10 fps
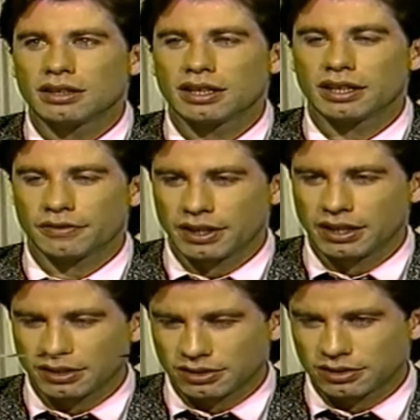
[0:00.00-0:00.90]
if it
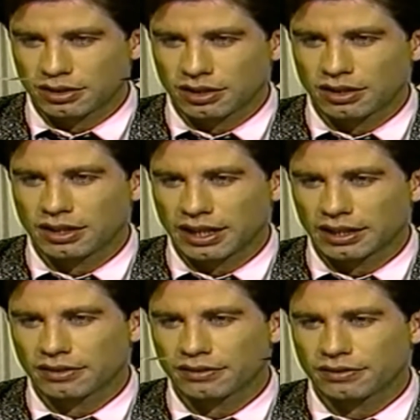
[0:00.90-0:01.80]
is a
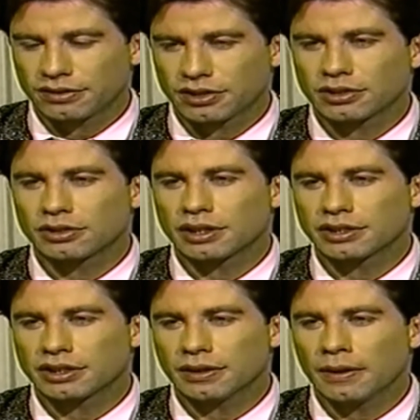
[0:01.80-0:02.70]
negative
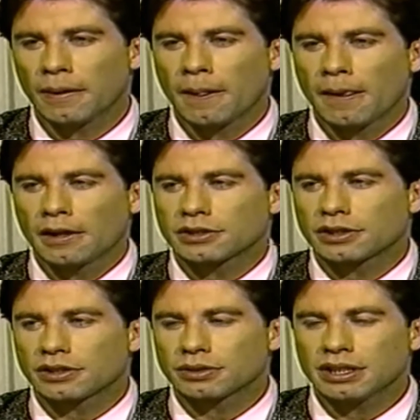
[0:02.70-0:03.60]
situation.
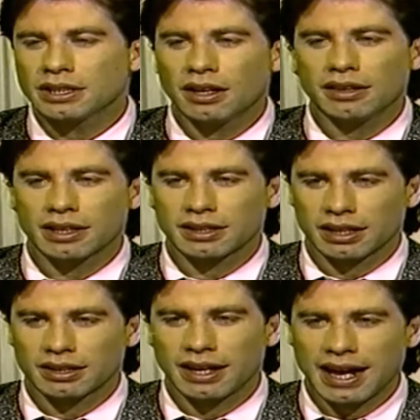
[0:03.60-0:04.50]
So there's really nothing
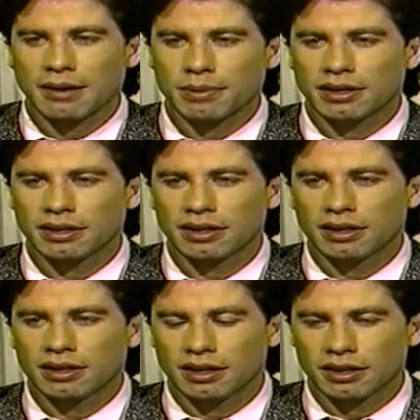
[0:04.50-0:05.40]
that could happen
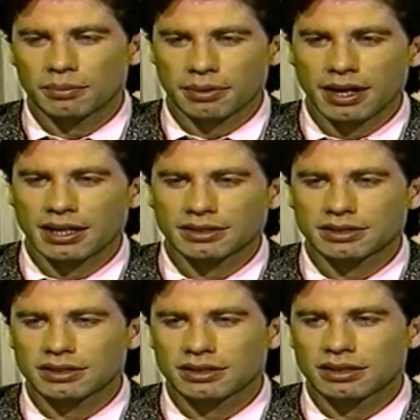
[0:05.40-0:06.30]
in the
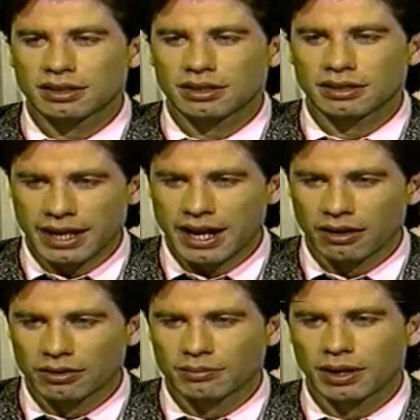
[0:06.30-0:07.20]
press
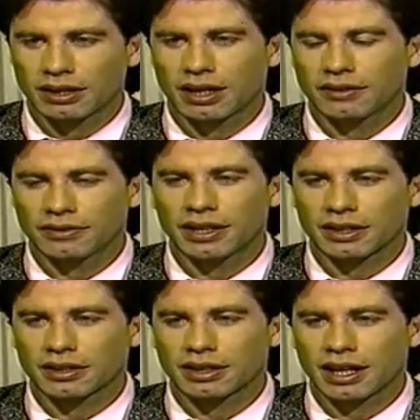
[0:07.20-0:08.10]
now in my life
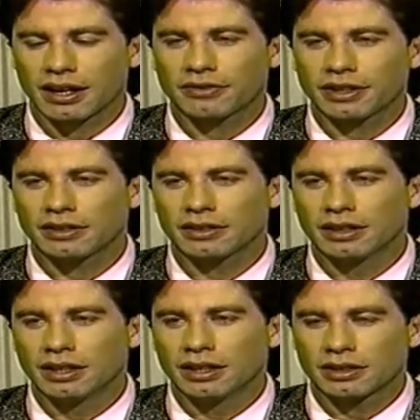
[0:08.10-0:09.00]
that I
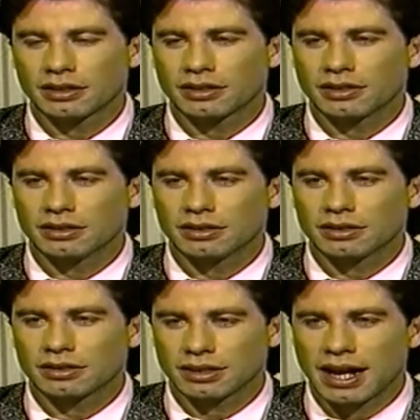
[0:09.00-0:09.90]
feel could
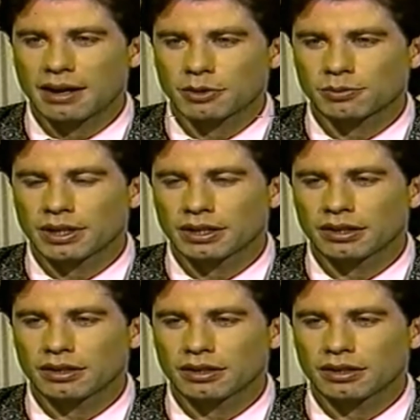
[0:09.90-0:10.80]
damage
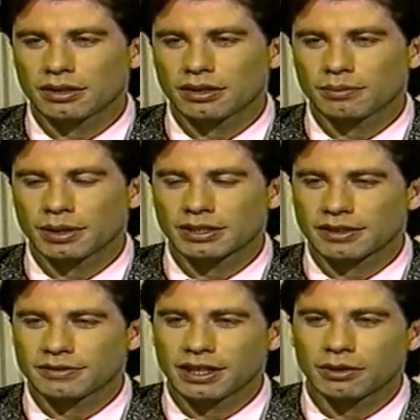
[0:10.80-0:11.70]
me,
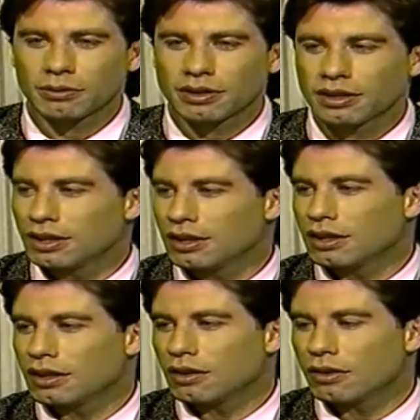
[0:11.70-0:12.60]
because I've dealt with
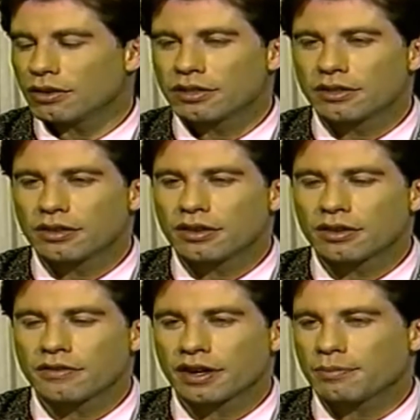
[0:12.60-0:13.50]

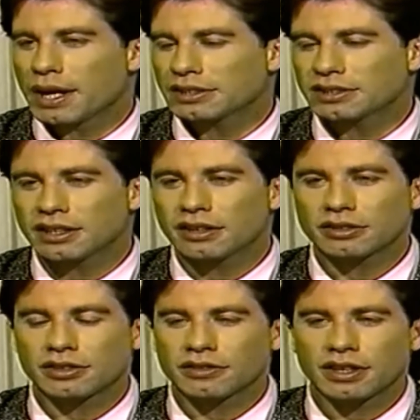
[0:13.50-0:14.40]
the very best
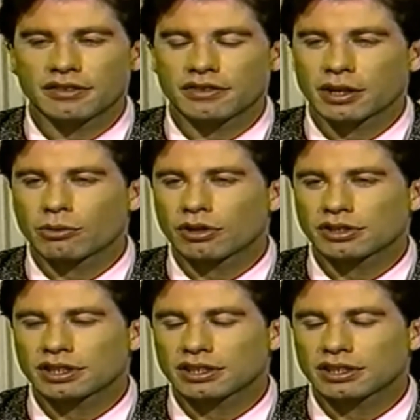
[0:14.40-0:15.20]
scenarios and the very worst